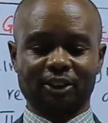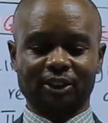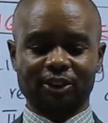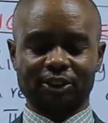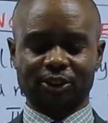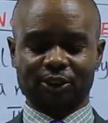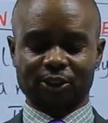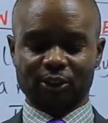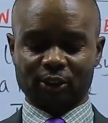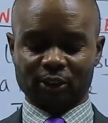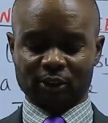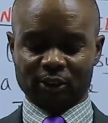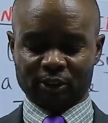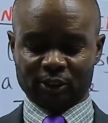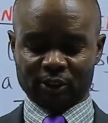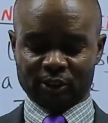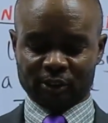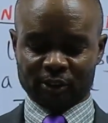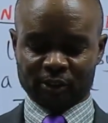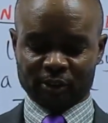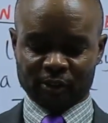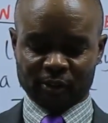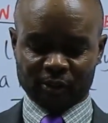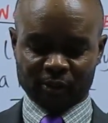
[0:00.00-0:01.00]
also
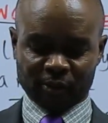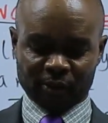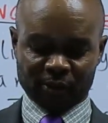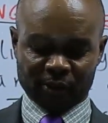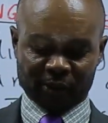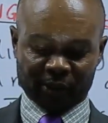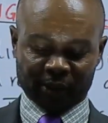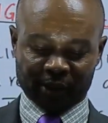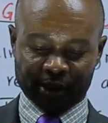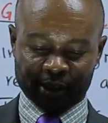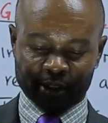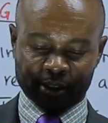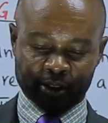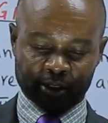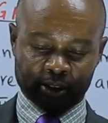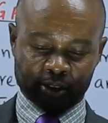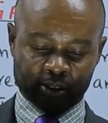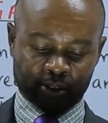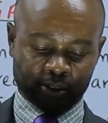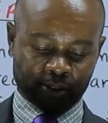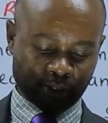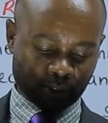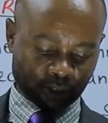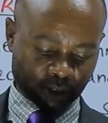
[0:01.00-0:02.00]

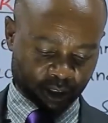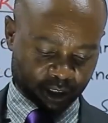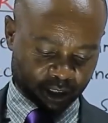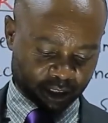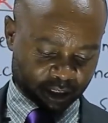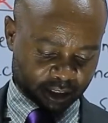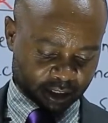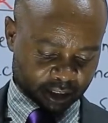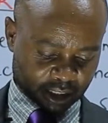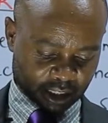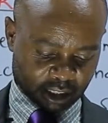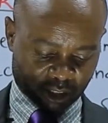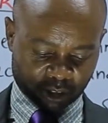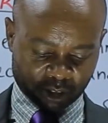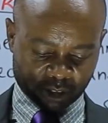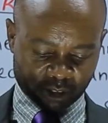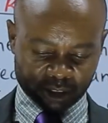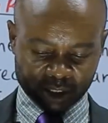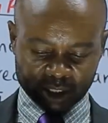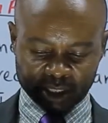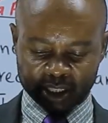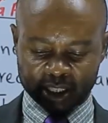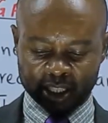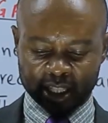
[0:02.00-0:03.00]
fold it
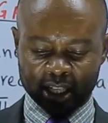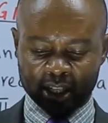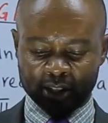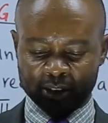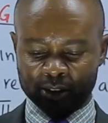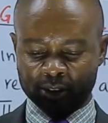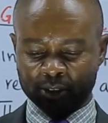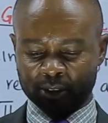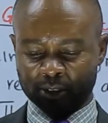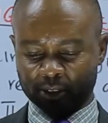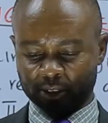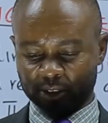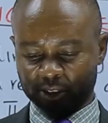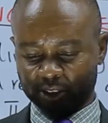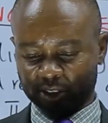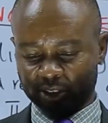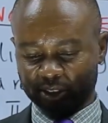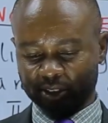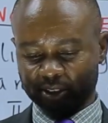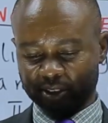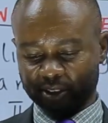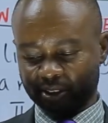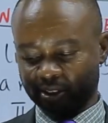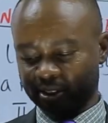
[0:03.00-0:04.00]
along the
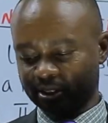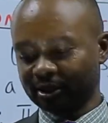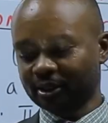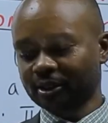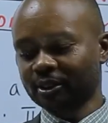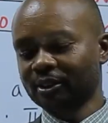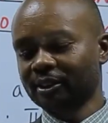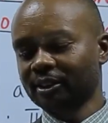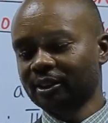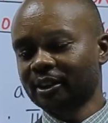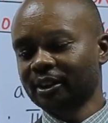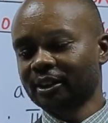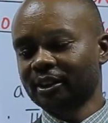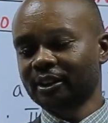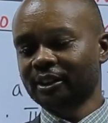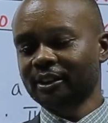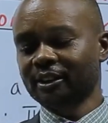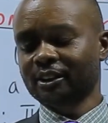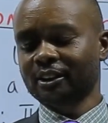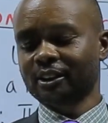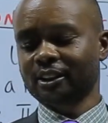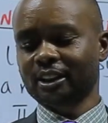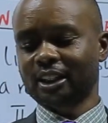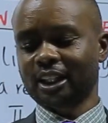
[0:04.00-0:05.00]
diagonals
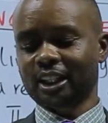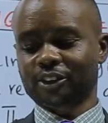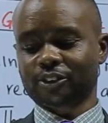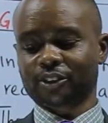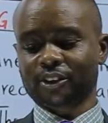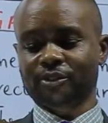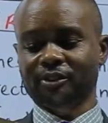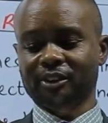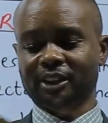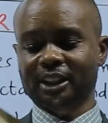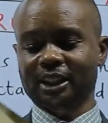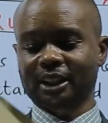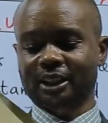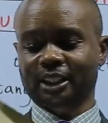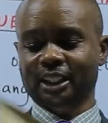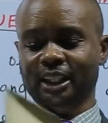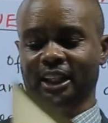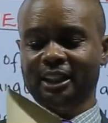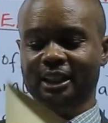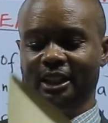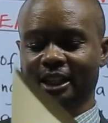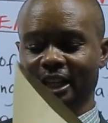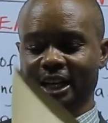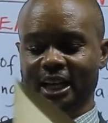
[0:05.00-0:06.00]
that will be the
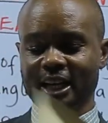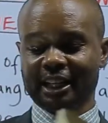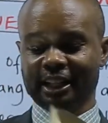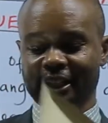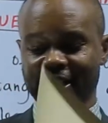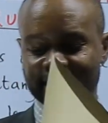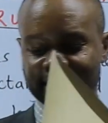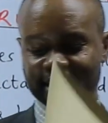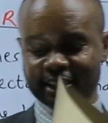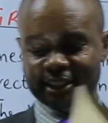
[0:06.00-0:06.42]
third line